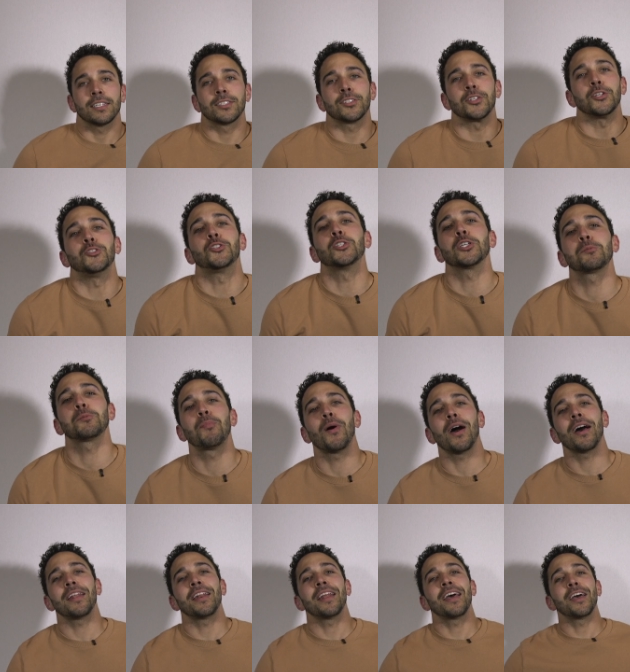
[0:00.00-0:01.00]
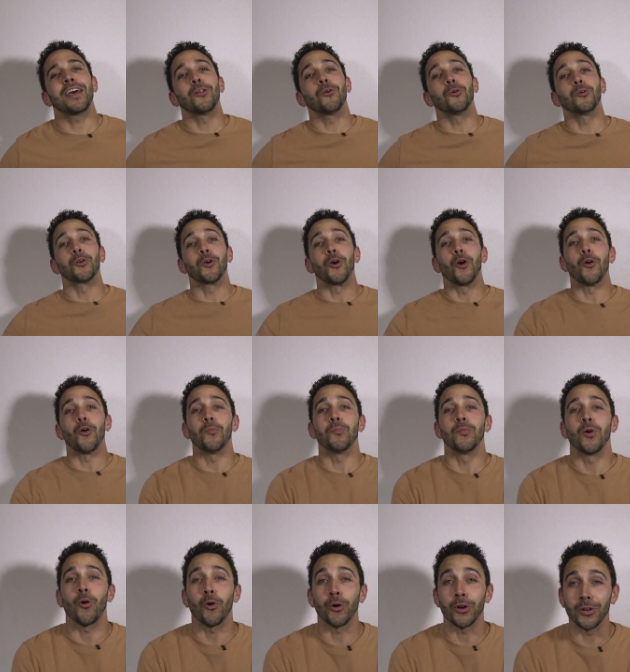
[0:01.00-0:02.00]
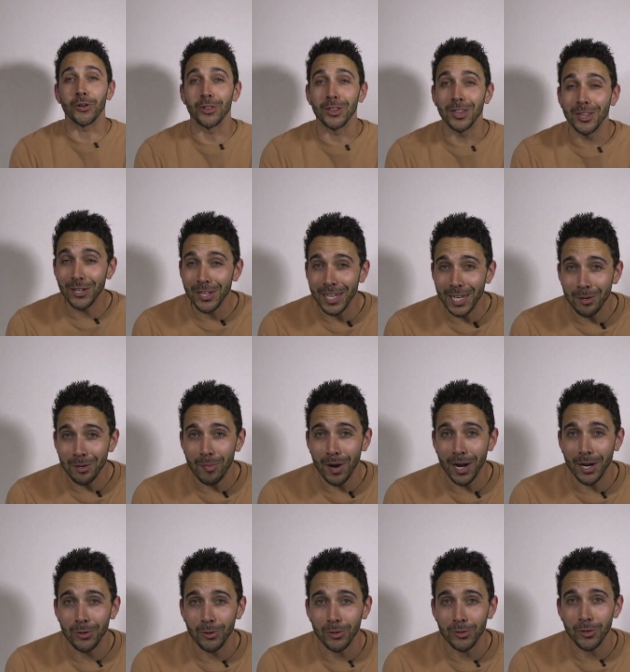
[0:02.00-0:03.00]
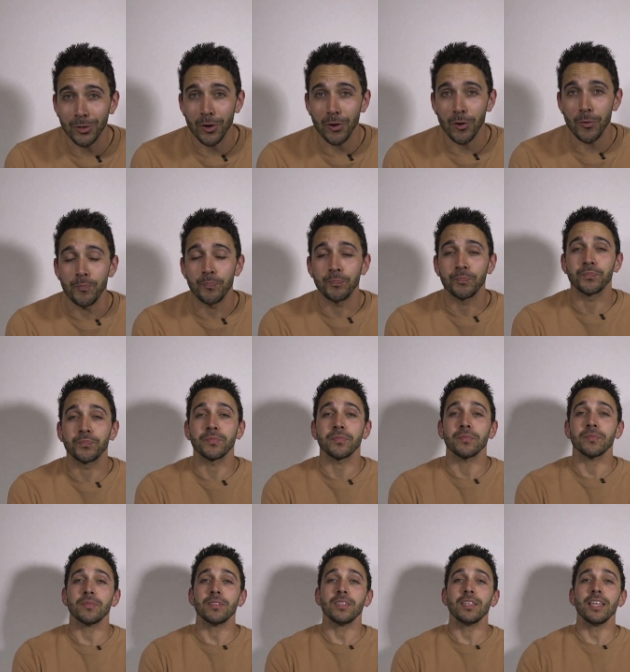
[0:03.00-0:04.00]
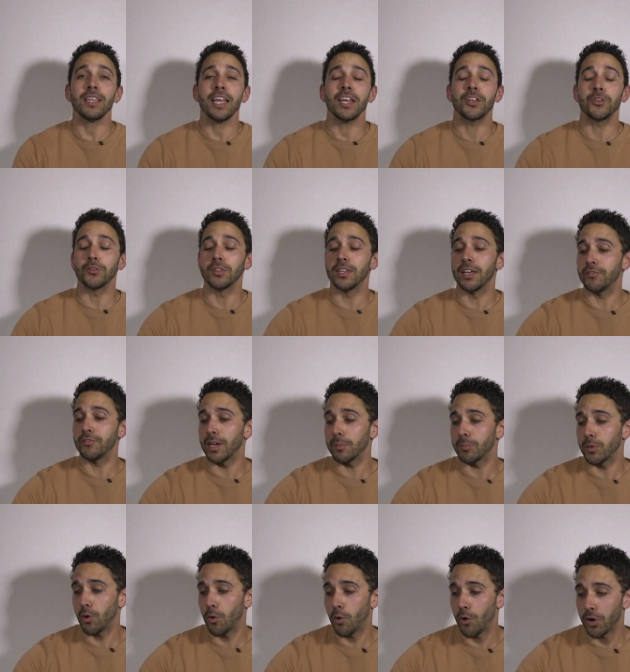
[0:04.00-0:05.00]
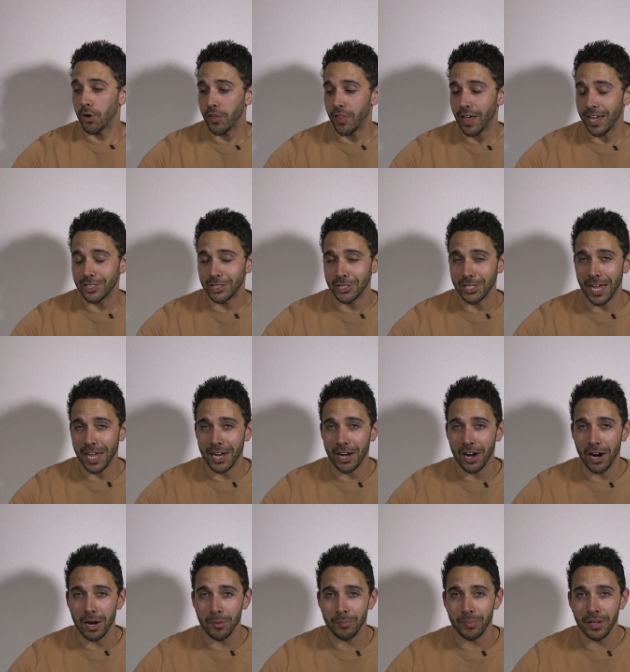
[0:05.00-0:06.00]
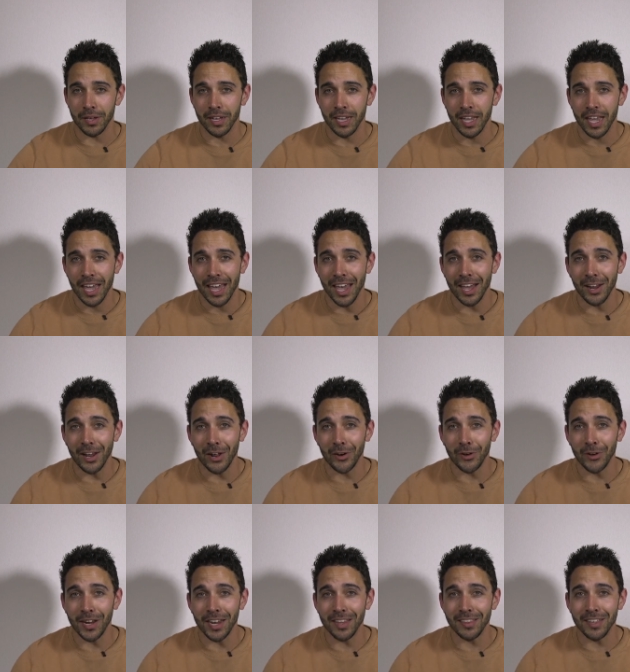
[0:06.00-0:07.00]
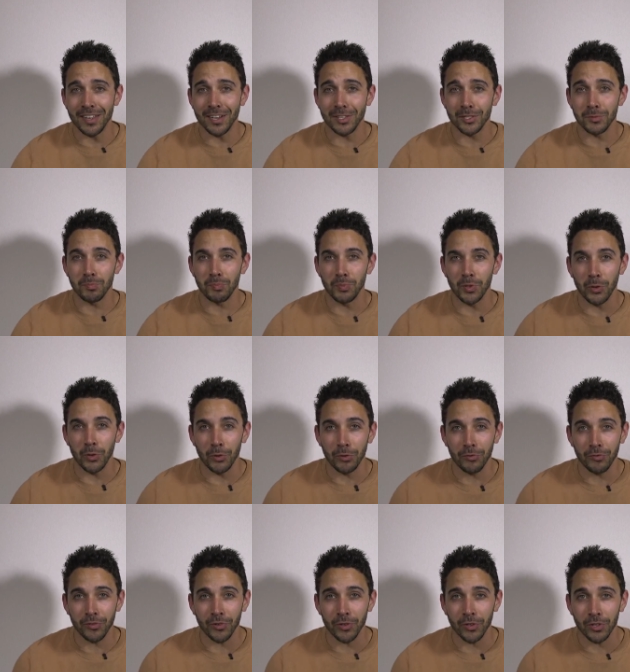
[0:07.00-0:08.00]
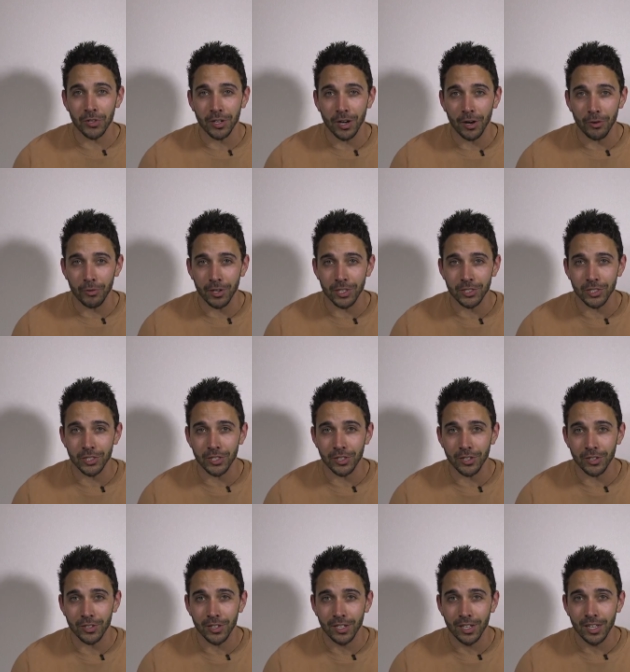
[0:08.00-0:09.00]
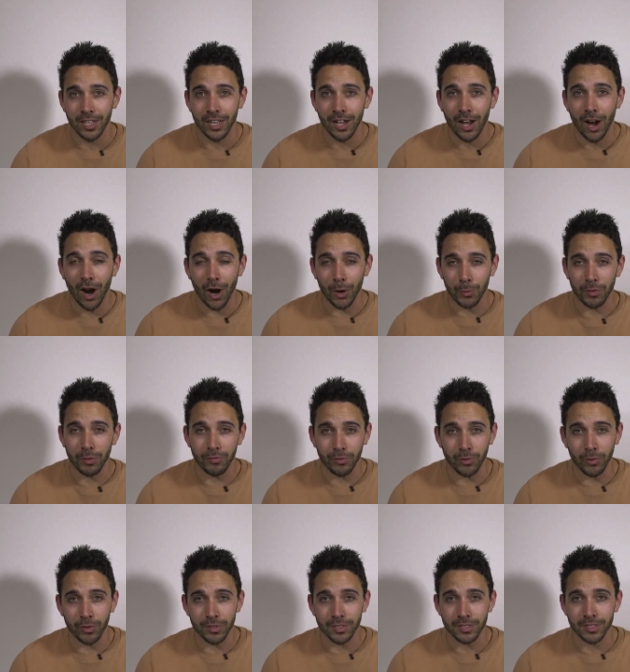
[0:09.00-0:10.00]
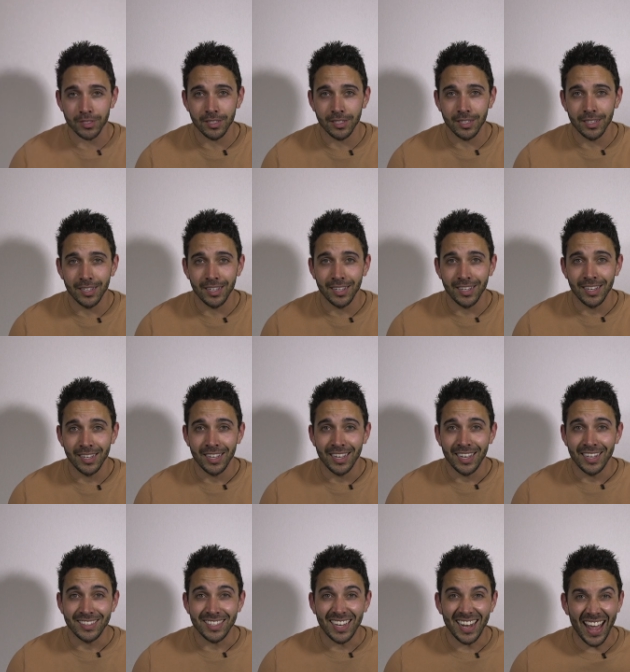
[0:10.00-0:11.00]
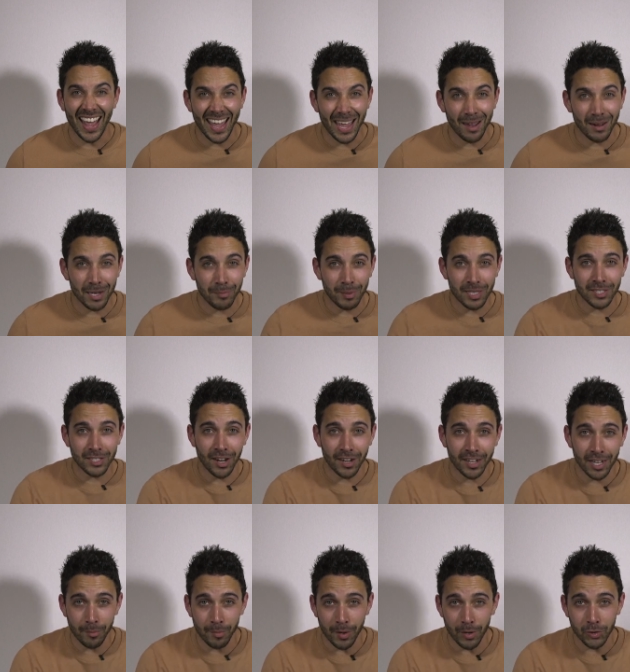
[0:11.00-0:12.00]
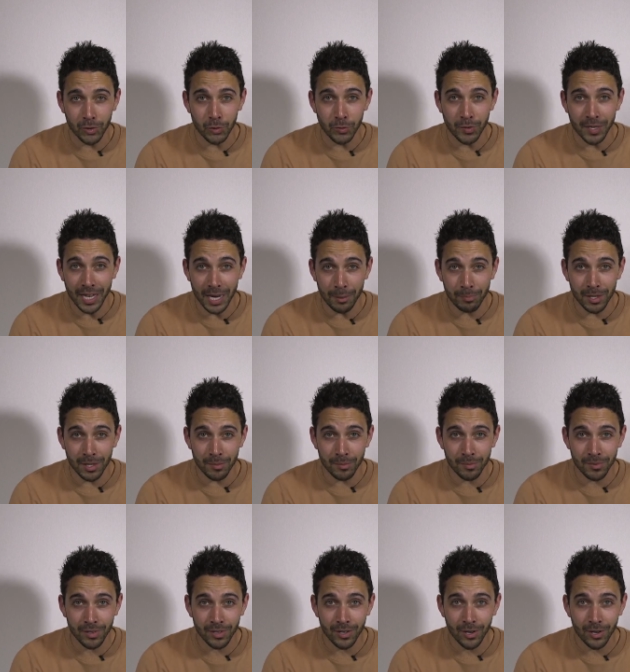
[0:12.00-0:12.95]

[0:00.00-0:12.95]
So you just bought an older home or you're looking to buy an older home and you lift up the corner of that shag carpet and underneath it is beautiful original hardwood floors. Today I'm gonna to be talking about do you keep them